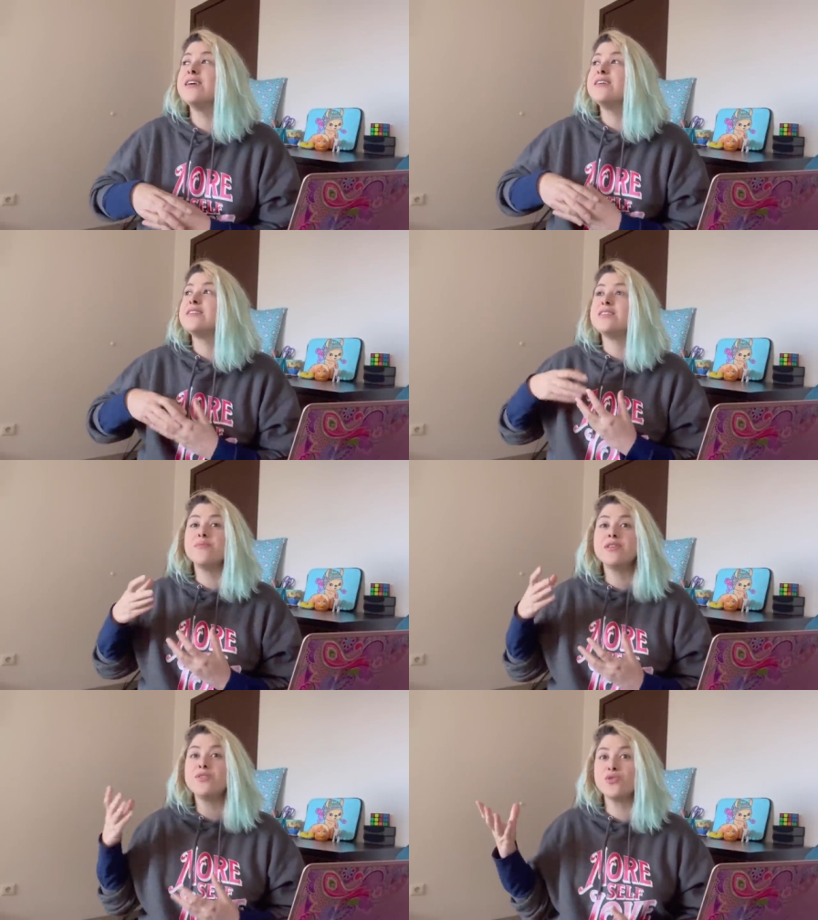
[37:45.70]

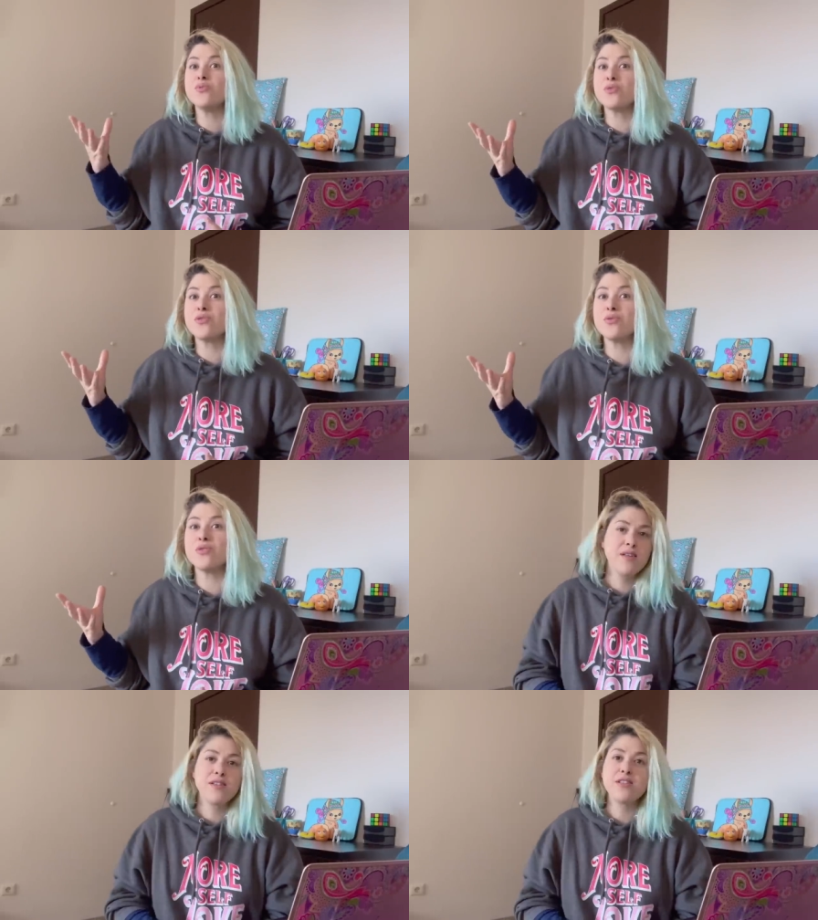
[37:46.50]
something super
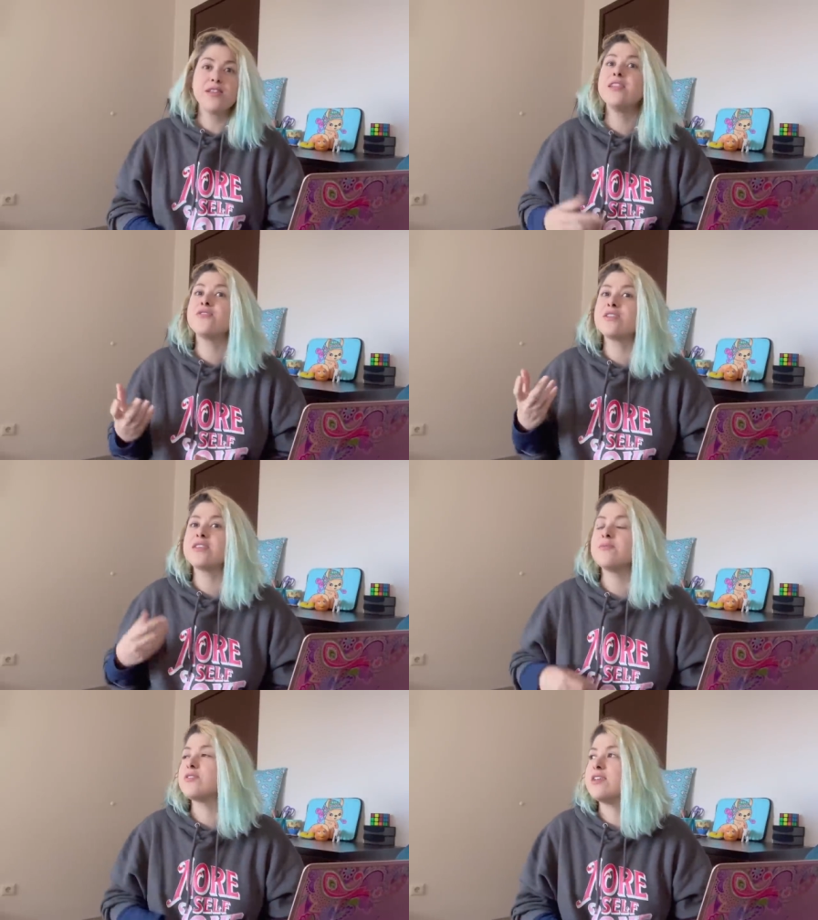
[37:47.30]
cool. Literally,
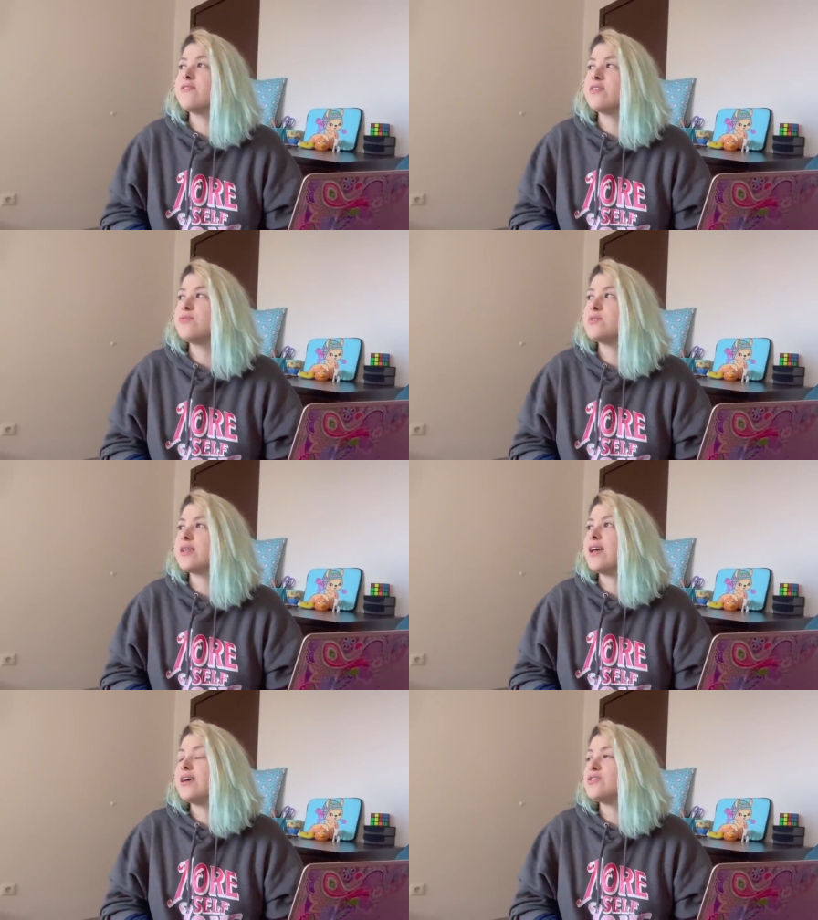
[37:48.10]
someone can even use
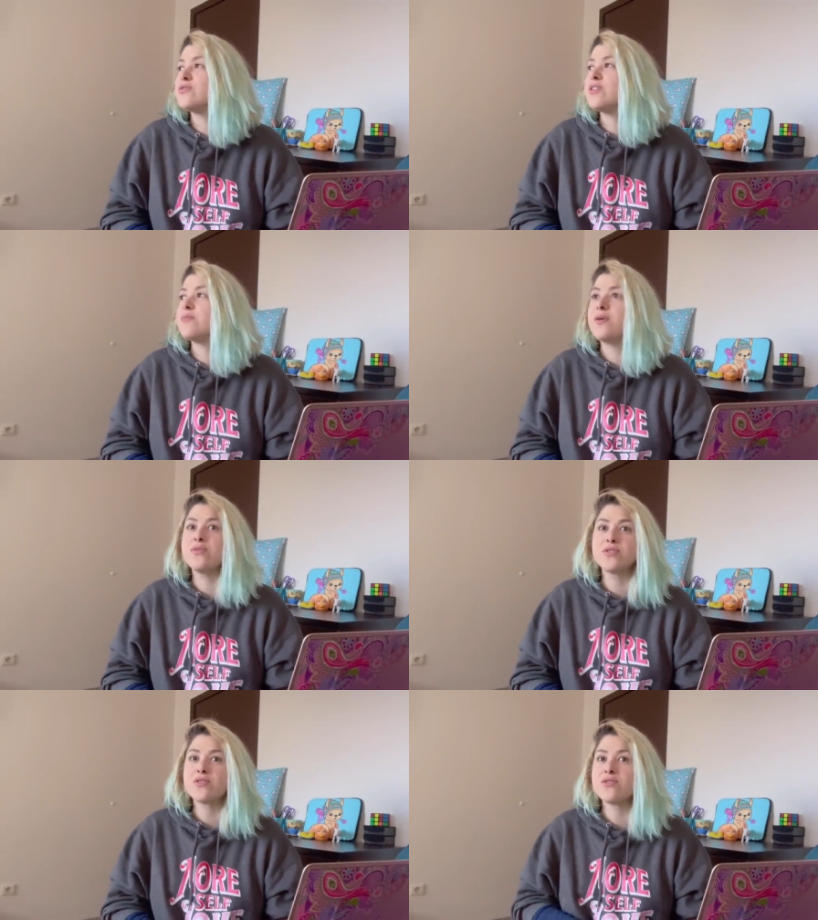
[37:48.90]
that astronaut
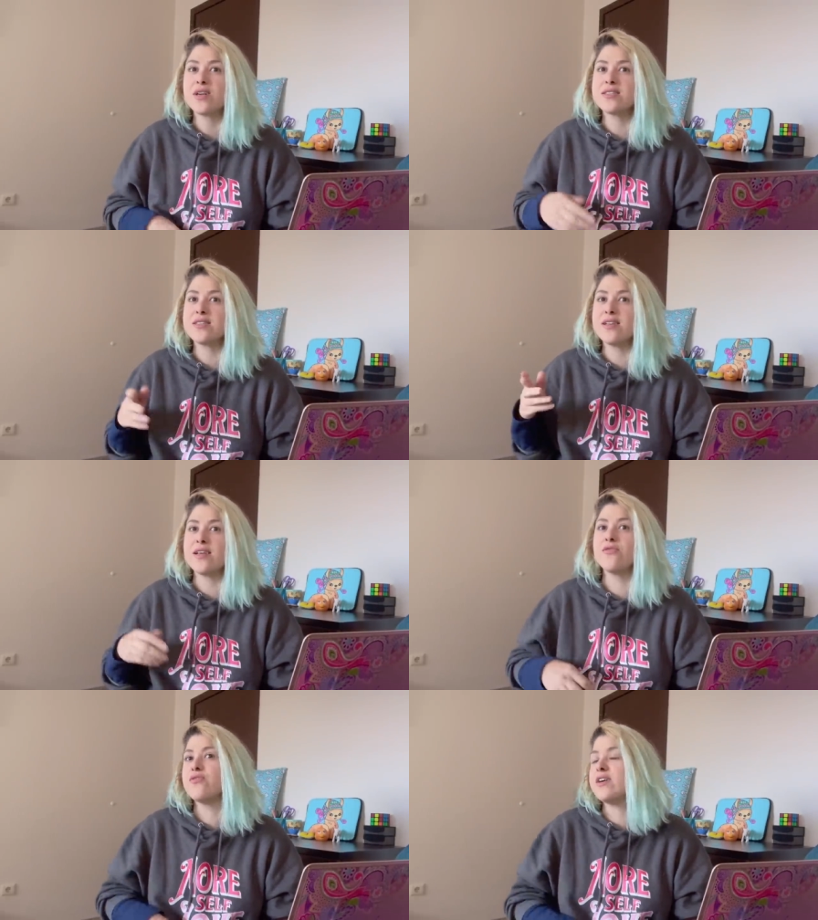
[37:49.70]
poster as an
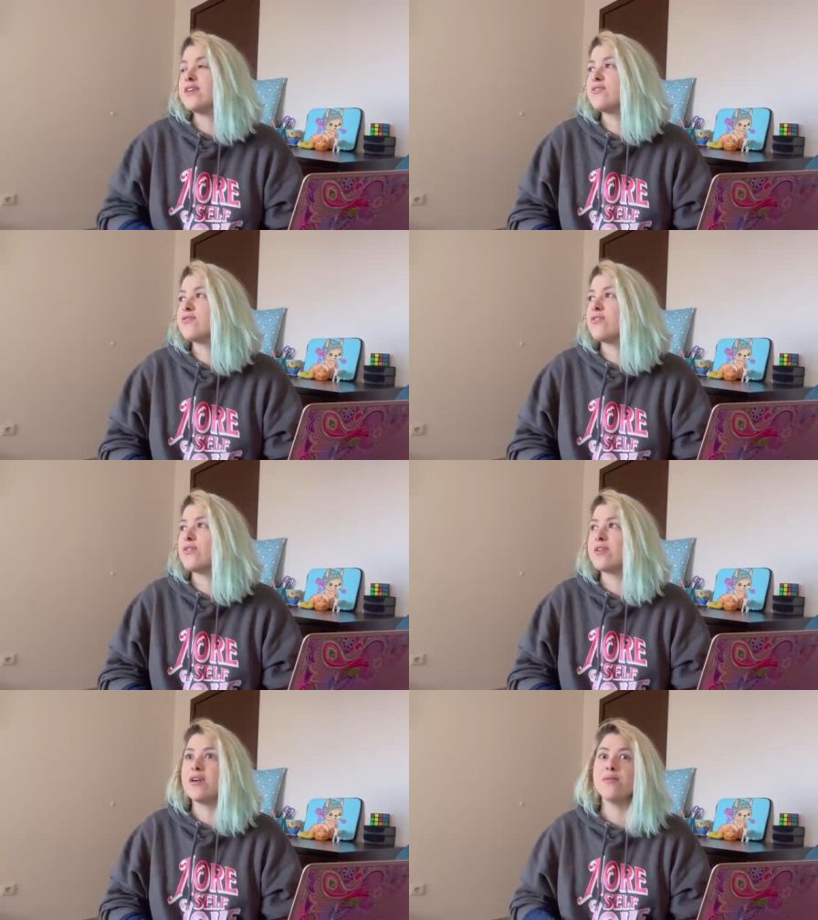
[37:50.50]
invite
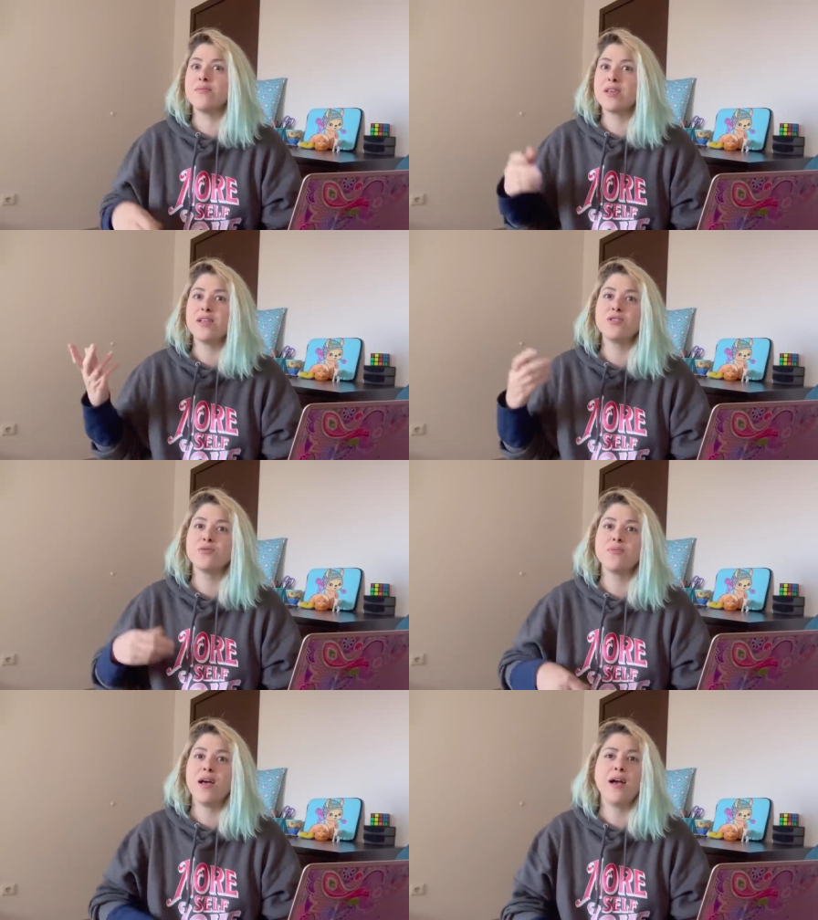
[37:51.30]
for a
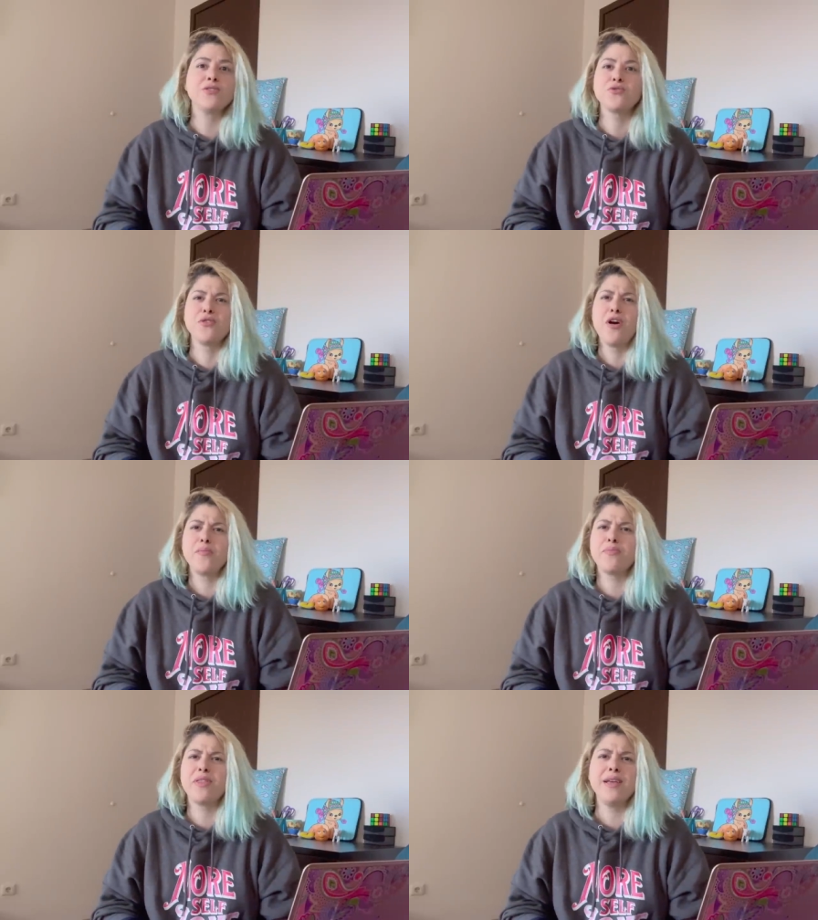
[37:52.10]
kid's astronaut
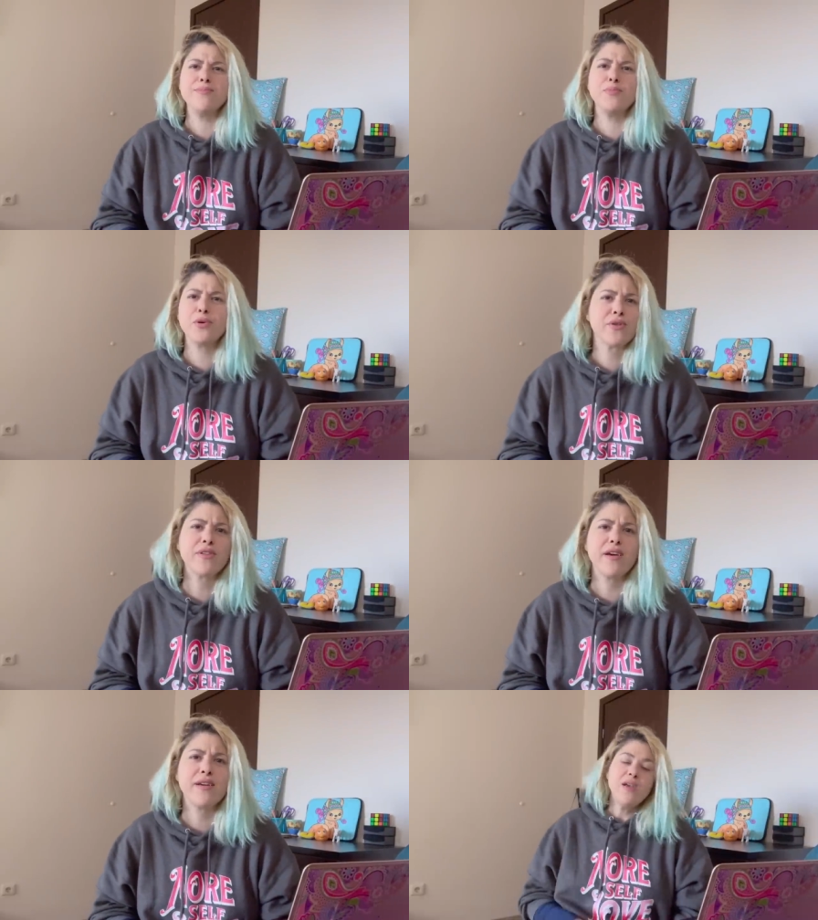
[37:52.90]
themed
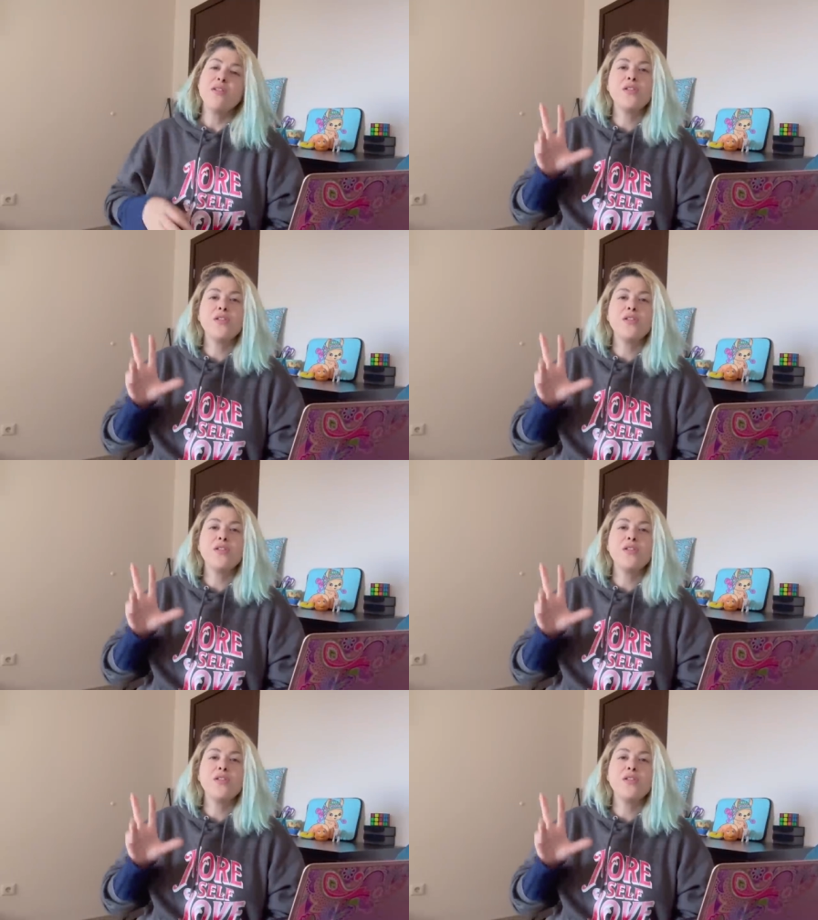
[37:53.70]
birthday.